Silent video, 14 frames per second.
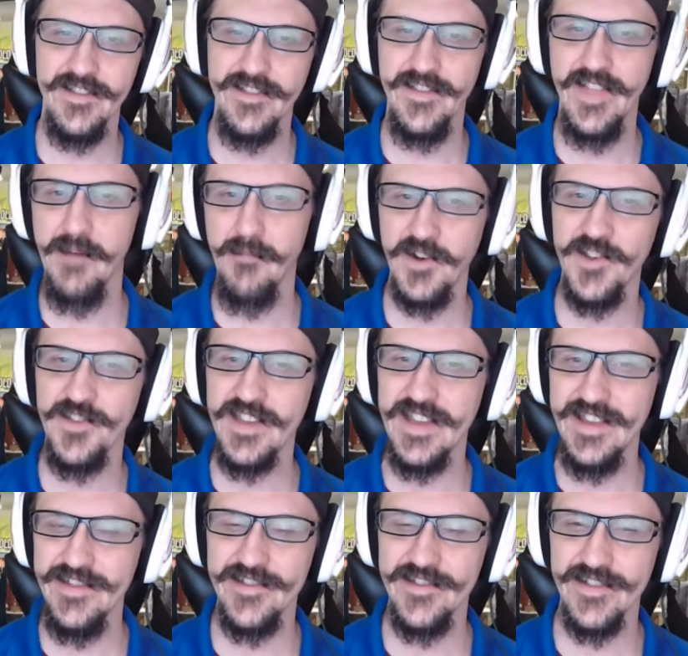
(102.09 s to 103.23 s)
that much on the
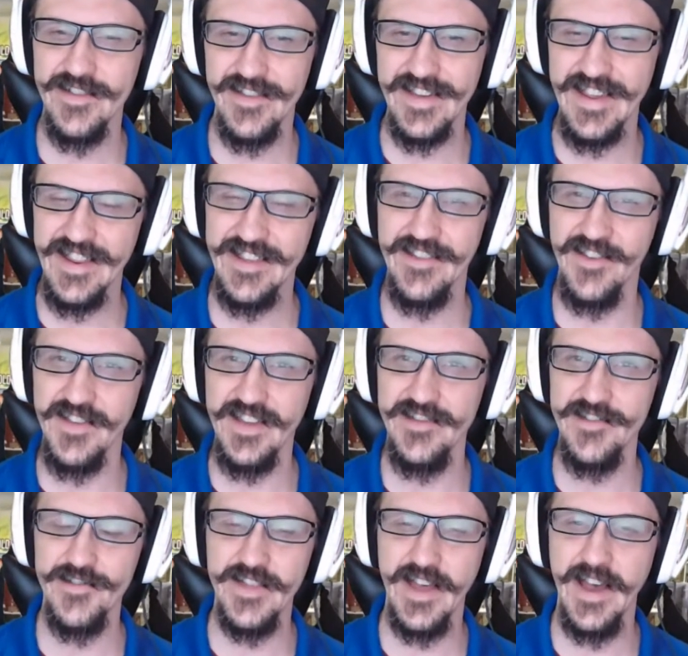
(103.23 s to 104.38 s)
easier, like it is on the
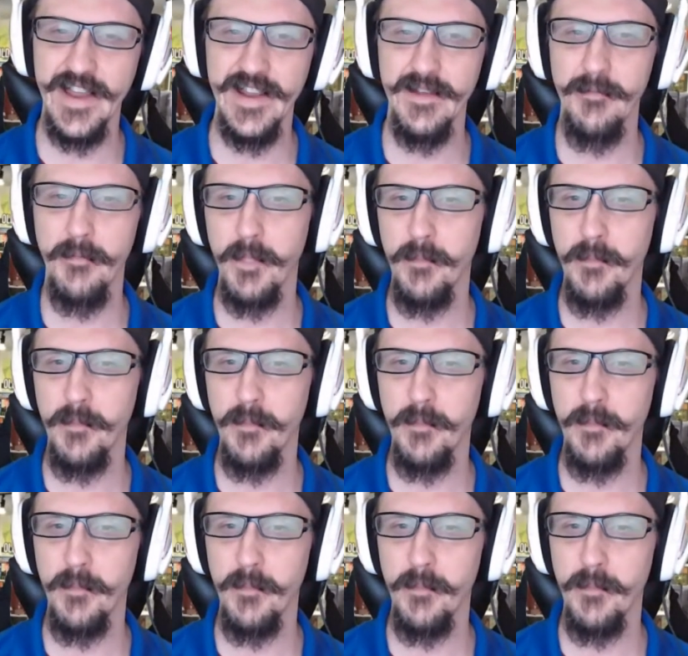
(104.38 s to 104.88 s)
easier side,